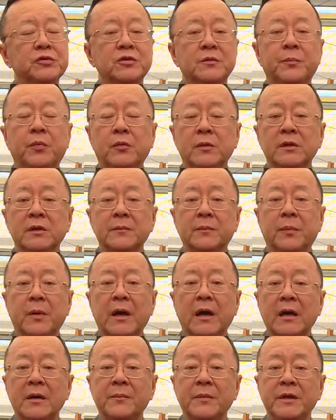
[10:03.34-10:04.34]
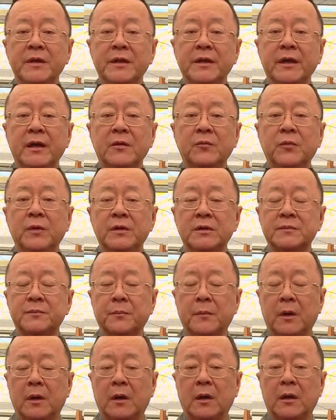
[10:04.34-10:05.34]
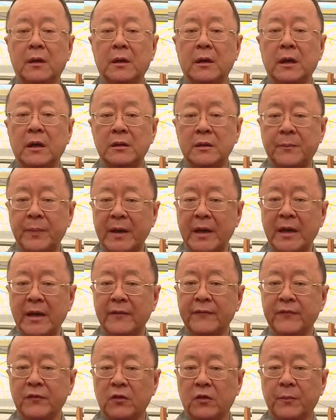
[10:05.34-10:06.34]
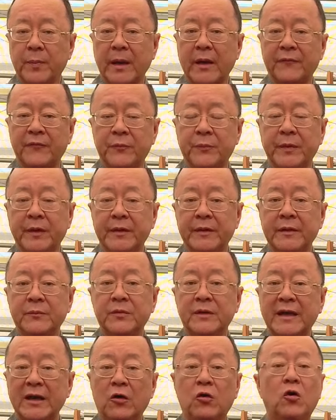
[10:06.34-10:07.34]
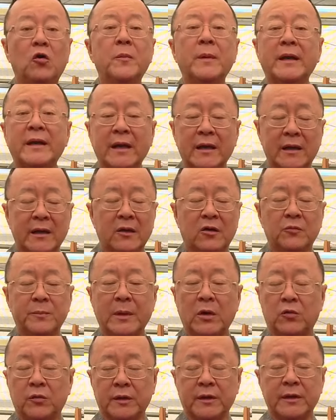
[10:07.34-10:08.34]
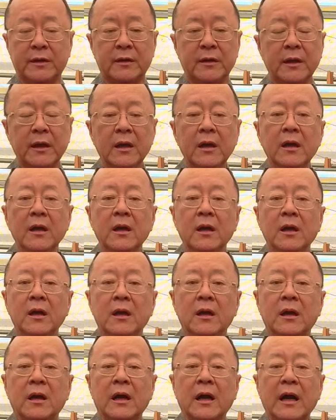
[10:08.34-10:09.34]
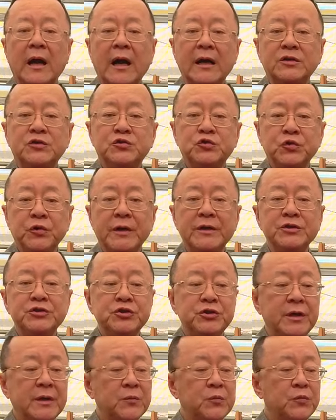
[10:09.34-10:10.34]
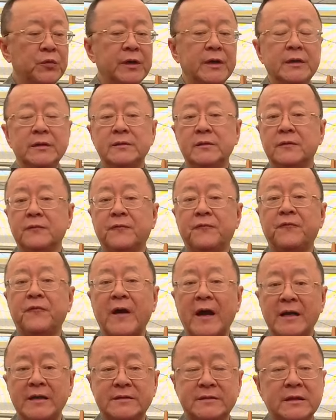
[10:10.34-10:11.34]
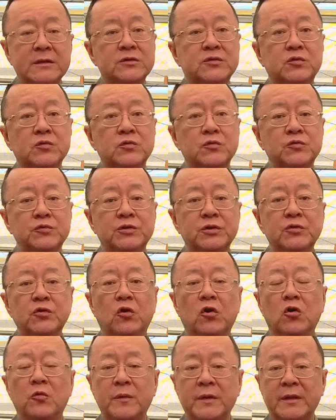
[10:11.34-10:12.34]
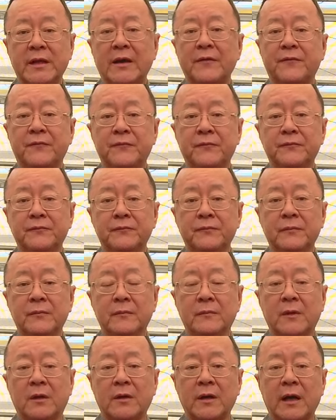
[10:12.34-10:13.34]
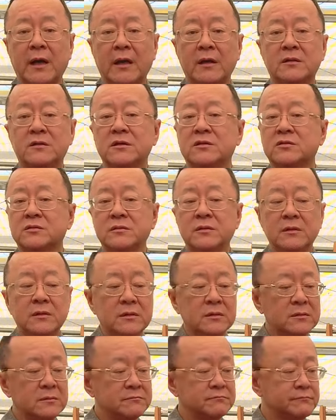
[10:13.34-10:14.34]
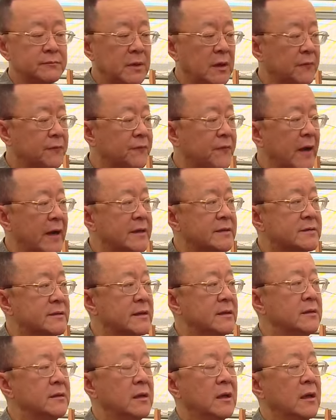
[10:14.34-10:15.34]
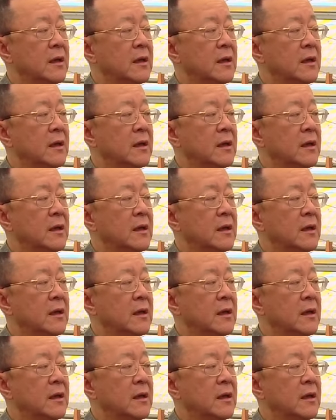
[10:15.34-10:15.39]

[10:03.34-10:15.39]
your pond media, whether it's on a path or Paphiopedium, all my orchid. I drench them with Physan solution overnight. Okay, just a Physan